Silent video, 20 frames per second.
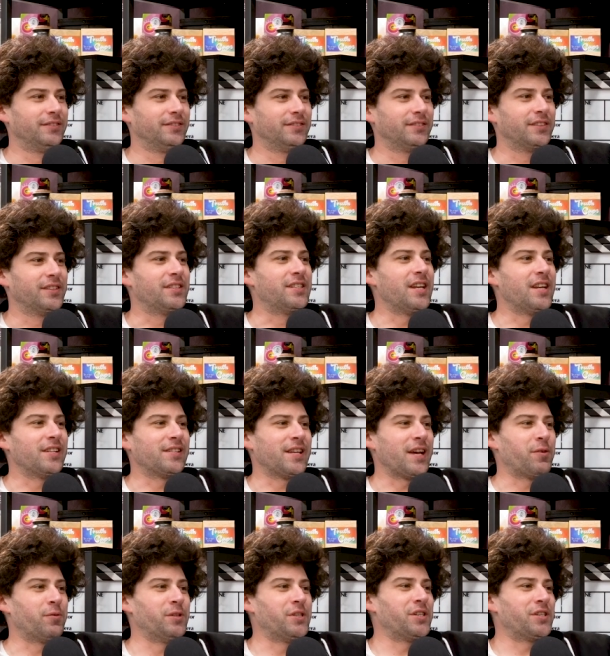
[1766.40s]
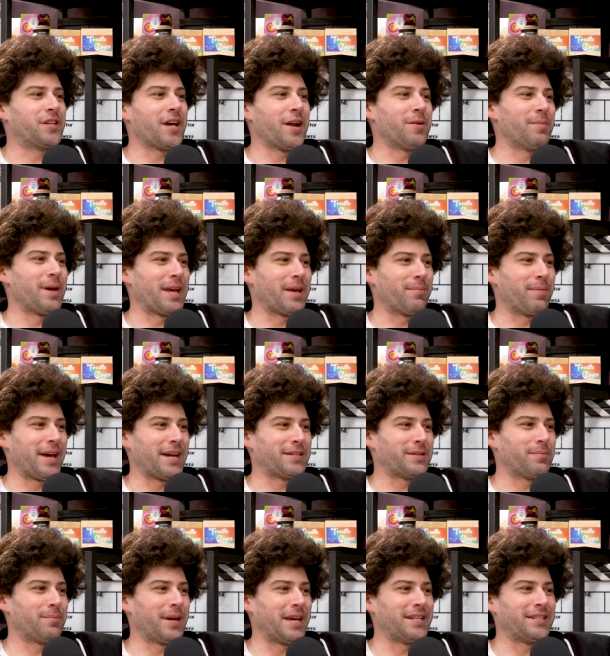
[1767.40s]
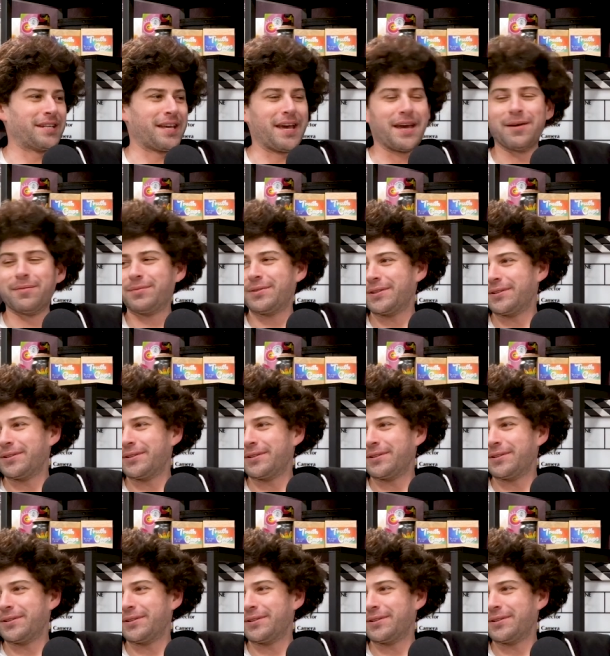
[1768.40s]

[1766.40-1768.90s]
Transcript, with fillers: Because then it's like we just got to make it back to base camp.